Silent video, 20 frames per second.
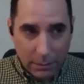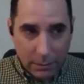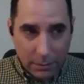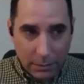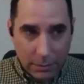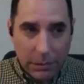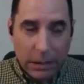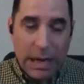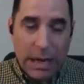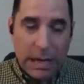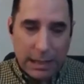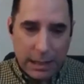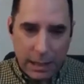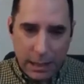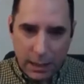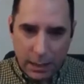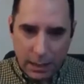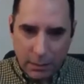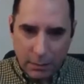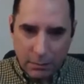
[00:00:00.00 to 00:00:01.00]
lock
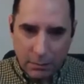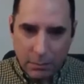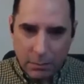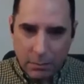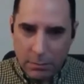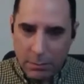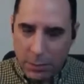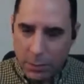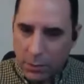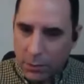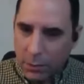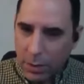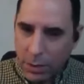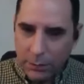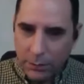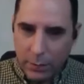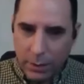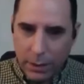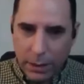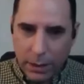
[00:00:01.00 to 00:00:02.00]
in to
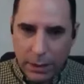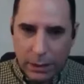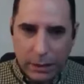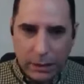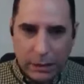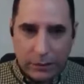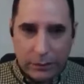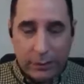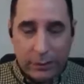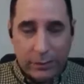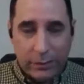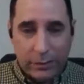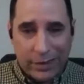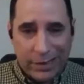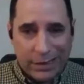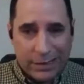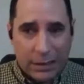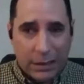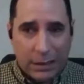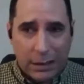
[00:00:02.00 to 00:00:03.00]
whatever that is. And it
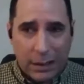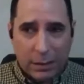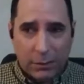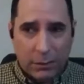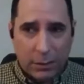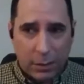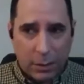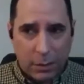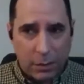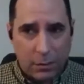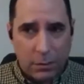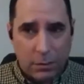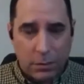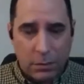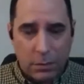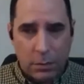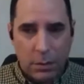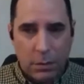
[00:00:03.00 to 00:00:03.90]
sounds like that's what you